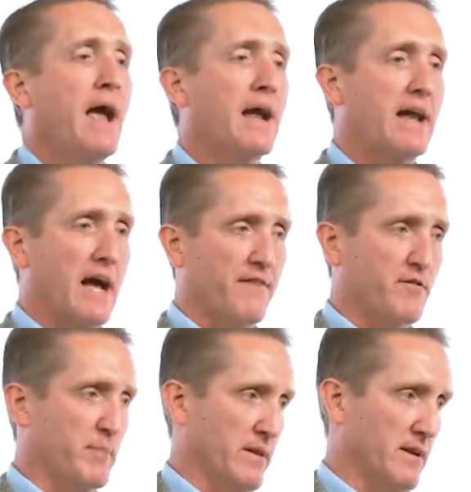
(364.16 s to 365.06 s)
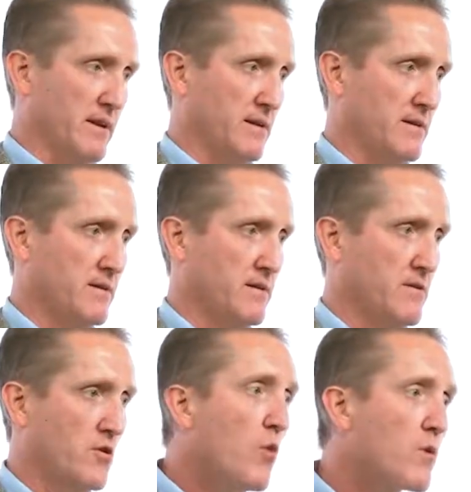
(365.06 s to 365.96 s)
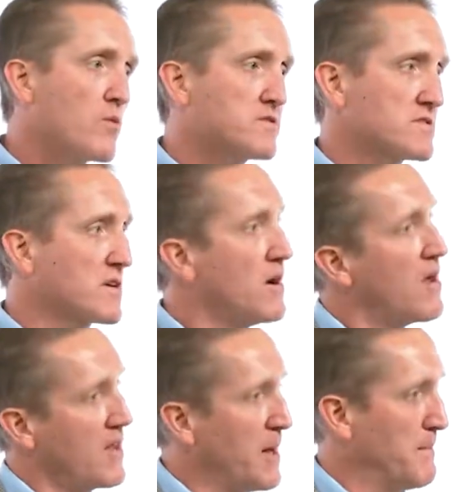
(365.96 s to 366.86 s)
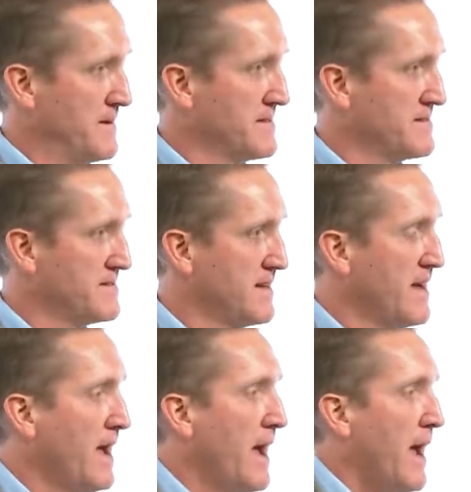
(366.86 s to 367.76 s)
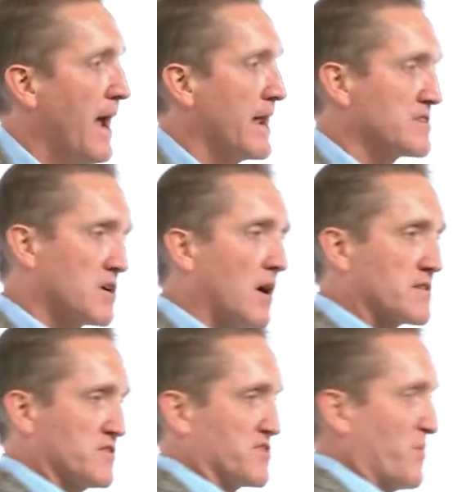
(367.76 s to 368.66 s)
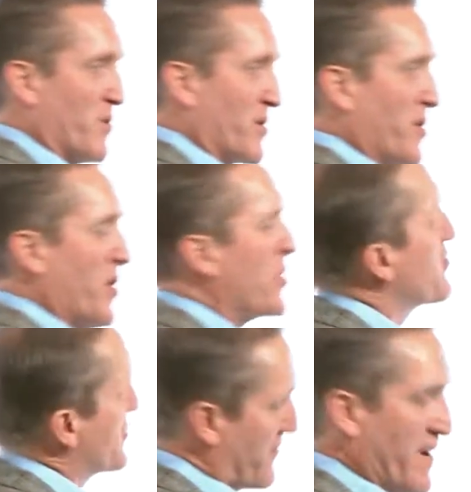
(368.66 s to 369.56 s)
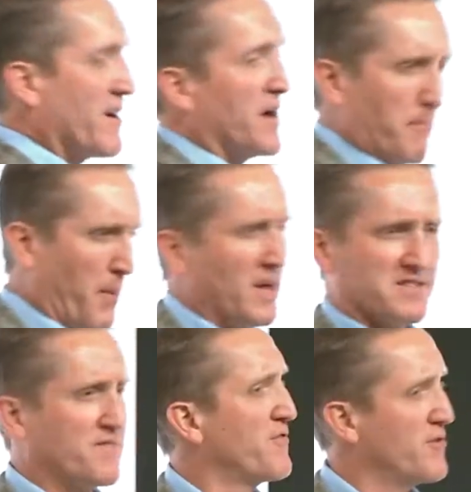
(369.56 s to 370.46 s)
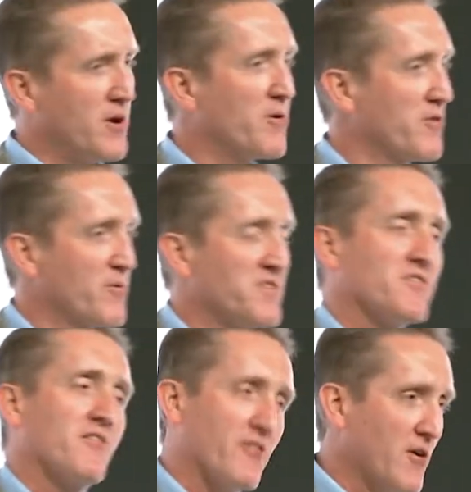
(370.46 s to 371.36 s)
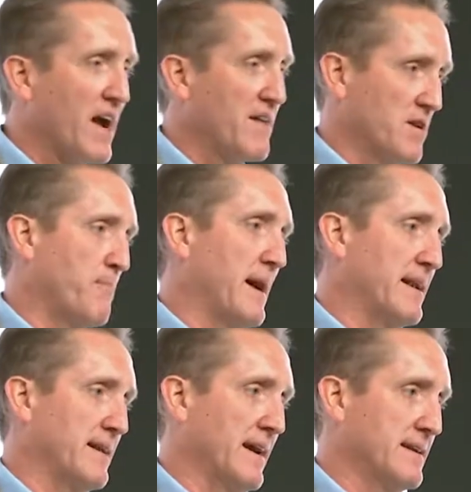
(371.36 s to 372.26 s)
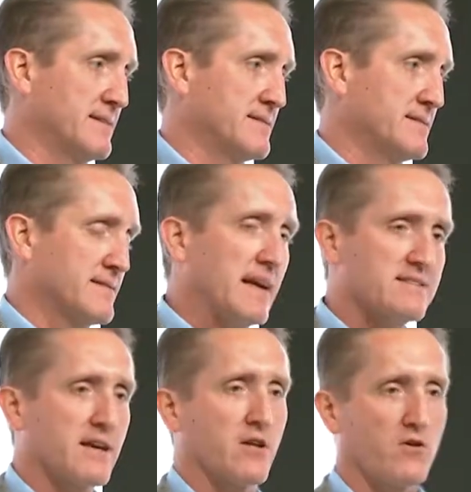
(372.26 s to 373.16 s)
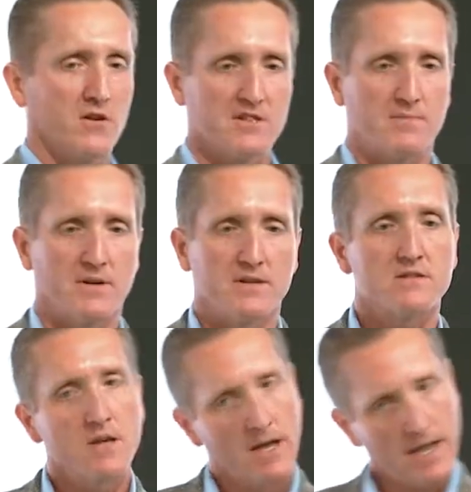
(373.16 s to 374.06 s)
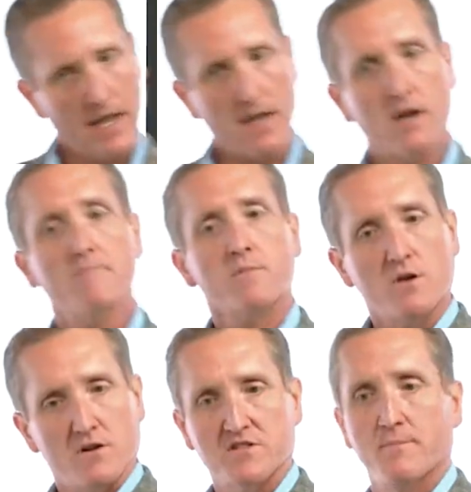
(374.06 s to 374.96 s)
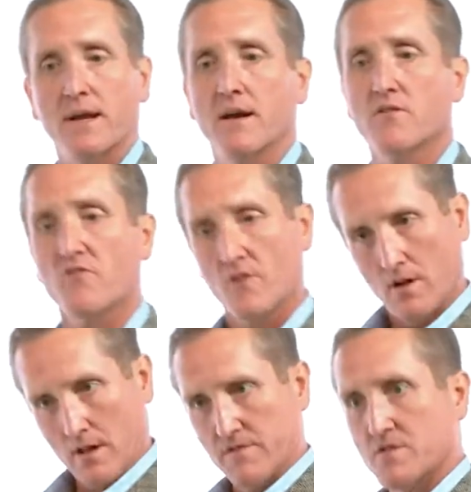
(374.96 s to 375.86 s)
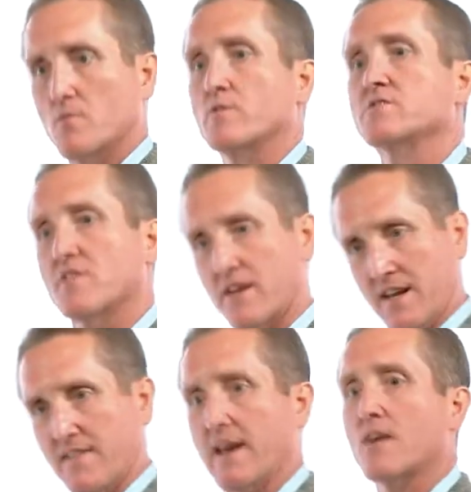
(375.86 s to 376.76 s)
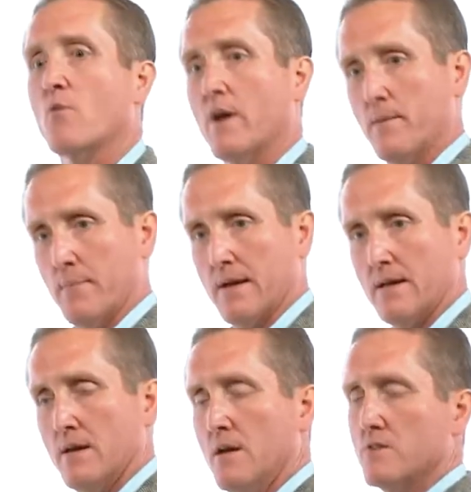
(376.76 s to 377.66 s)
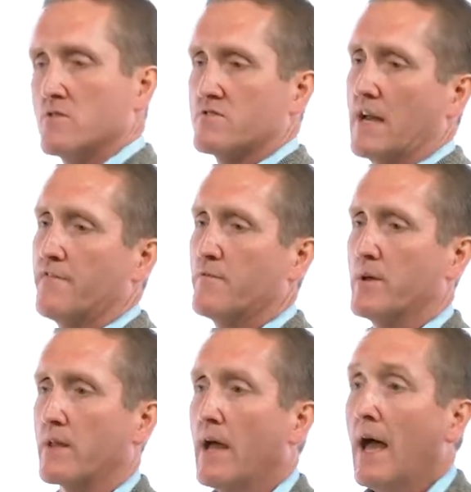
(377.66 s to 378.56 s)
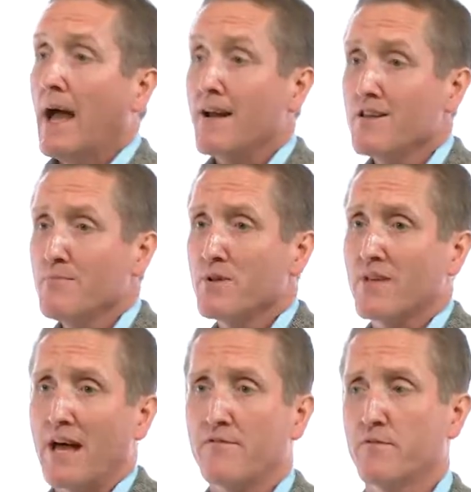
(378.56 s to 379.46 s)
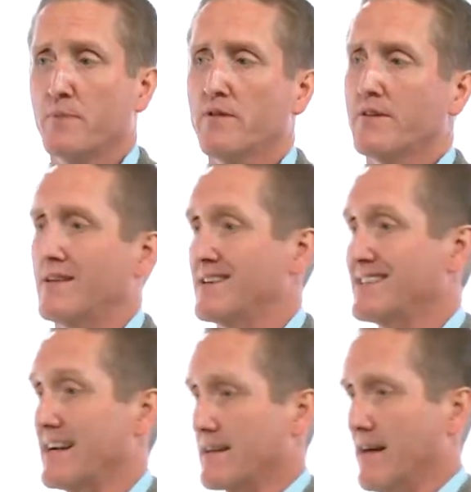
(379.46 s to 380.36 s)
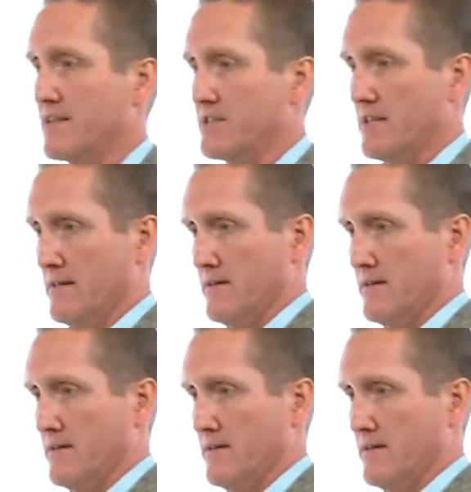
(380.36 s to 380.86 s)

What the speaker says: And affability. No one wants to call up and talk to someone who is very unpleasant for no other reason than they're having a bad day. That's not a good experience. Hang up, call somebody else. All of a sudden, we start getting that quite a bit. So it's affability. How do you build affability into technology?